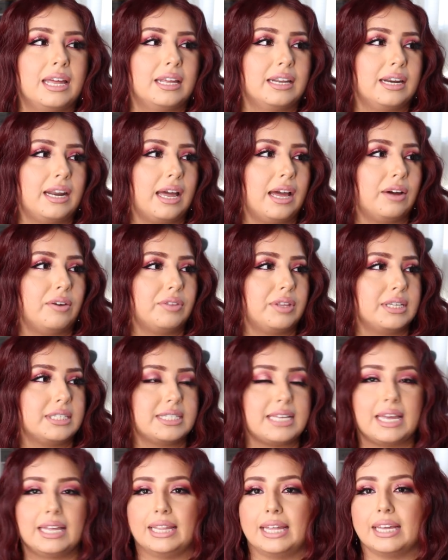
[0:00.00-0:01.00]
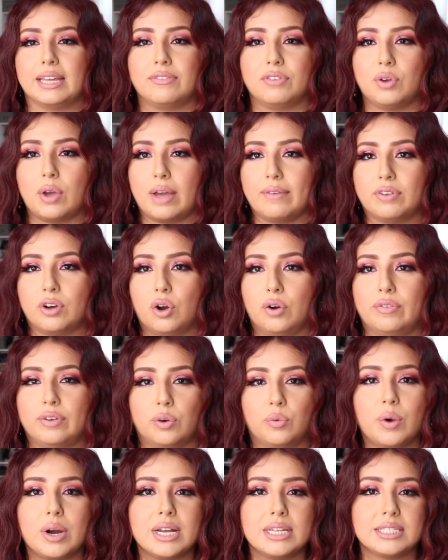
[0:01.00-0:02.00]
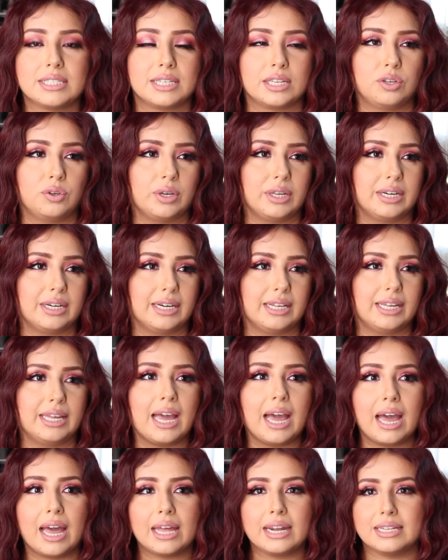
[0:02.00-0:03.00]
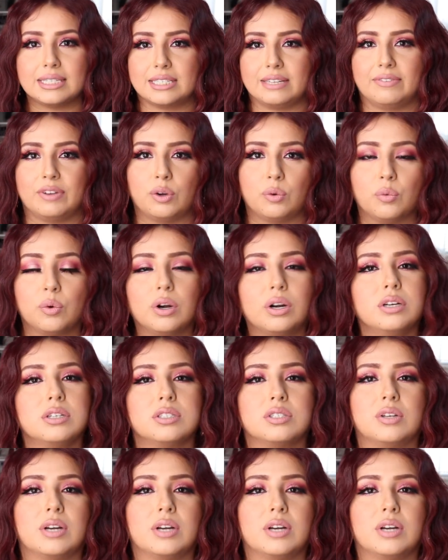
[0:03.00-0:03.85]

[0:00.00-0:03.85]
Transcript: Now they say, like, if you have COVID once and you get it again, it's even worse.